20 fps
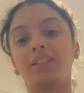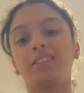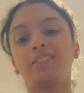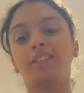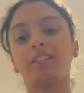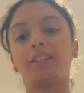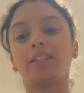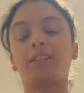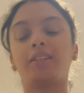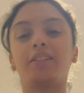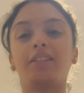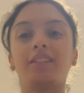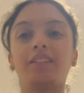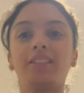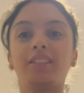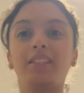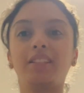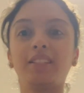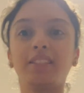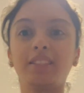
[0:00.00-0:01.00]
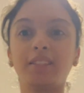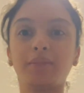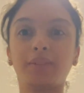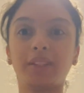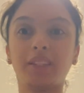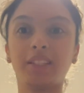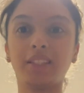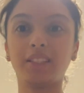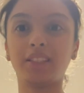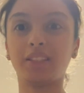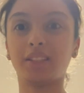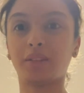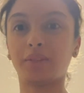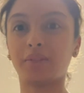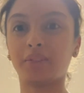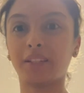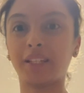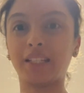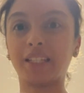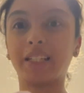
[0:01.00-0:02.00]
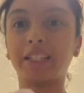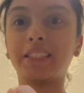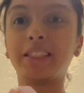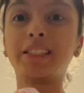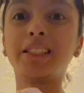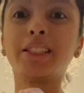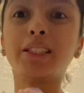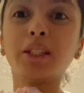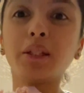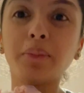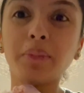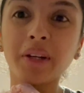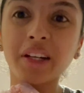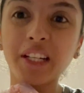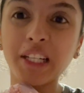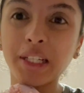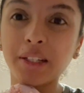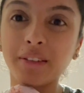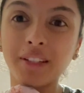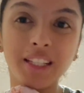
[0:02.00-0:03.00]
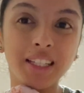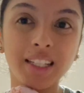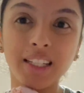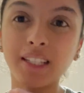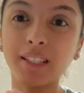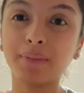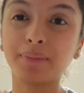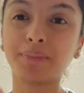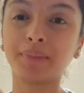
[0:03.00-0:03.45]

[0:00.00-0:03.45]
So this is with the snowflake. It's super cutie.